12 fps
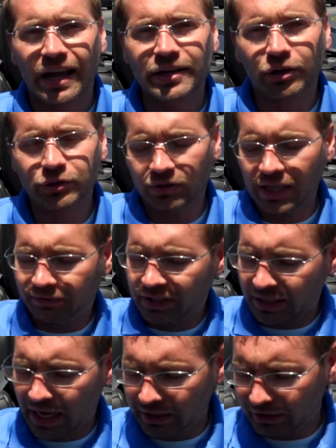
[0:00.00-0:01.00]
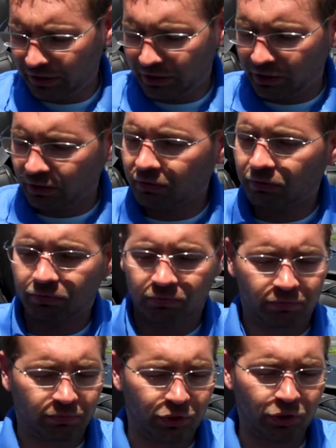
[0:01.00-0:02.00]
he also left his hat in here,
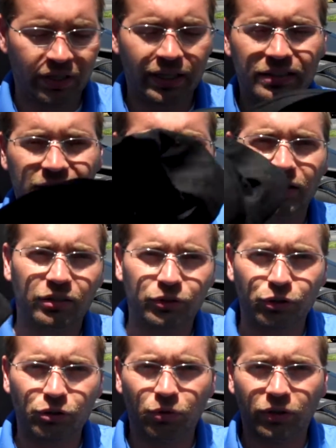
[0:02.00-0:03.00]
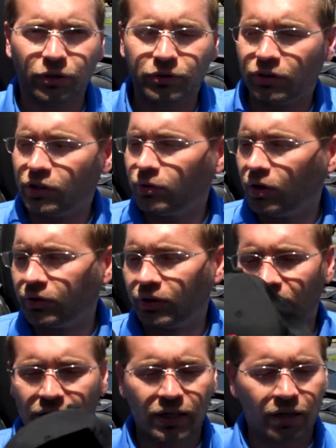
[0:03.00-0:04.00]
so I guess it, too, will go to the new owner.
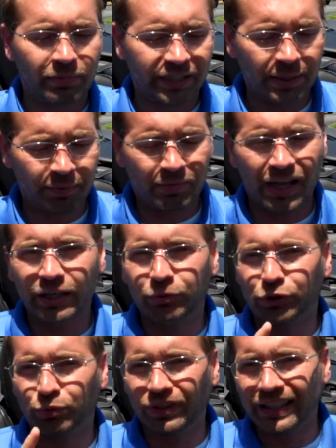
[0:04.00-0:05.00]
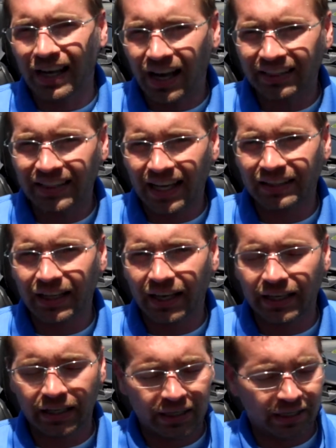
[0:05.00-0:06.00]
But keep in mind, it was really hot that
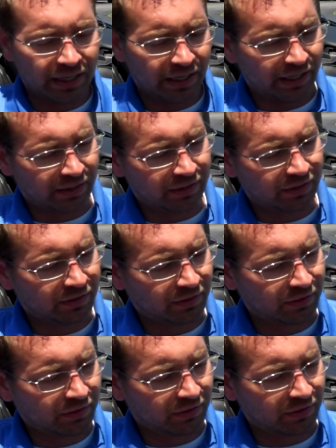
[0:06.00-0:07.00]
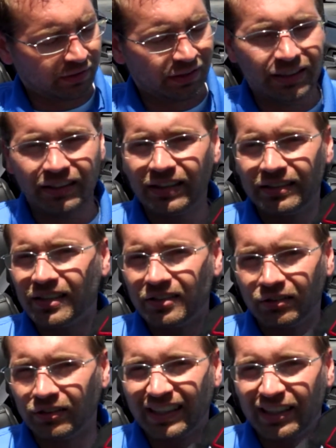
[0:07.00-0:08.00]
day, and this doesn't
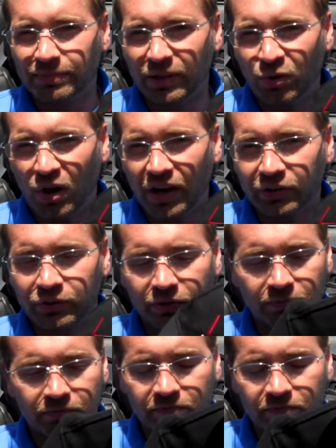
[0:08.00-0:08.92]
look like it's been washed.